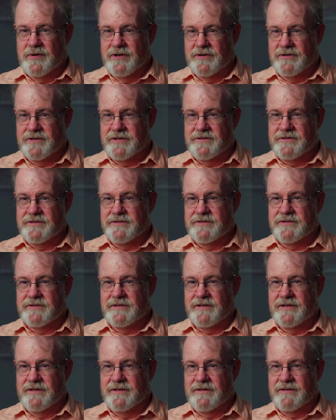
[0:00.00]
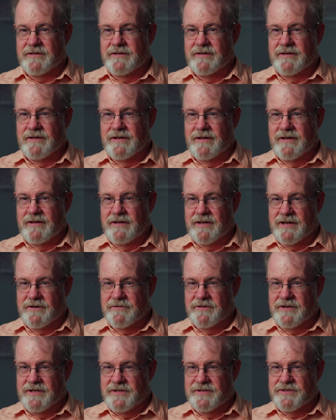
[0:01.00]
Americans and
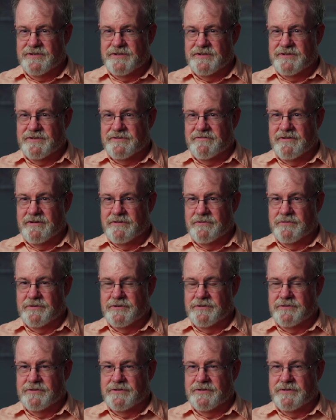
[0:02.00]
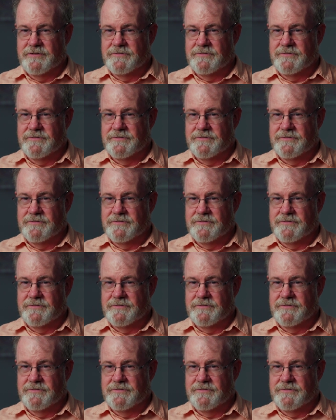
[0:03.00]
South Asians around the world.